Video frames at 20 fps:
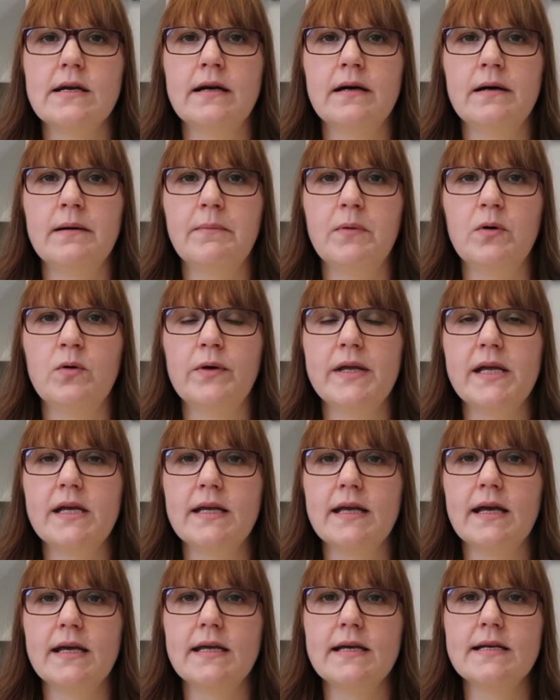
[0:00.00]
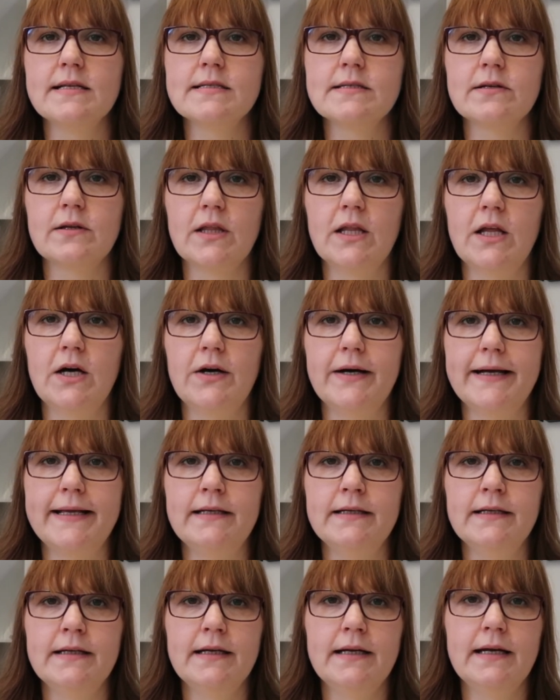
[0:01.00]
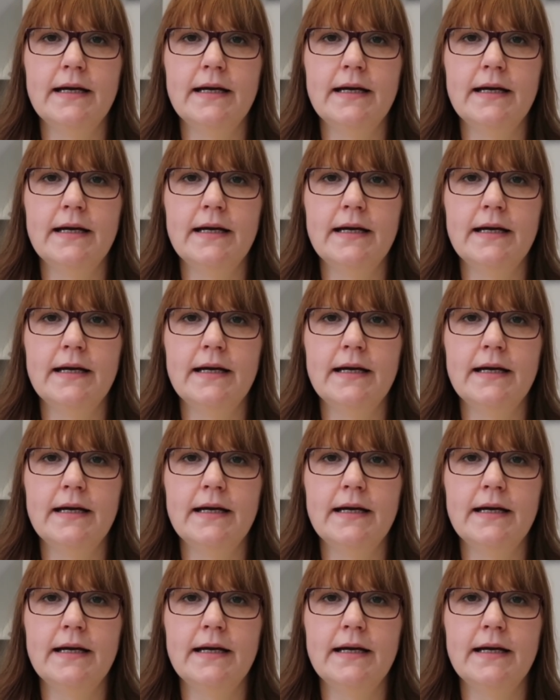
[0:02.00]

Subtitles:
or you can get kits online.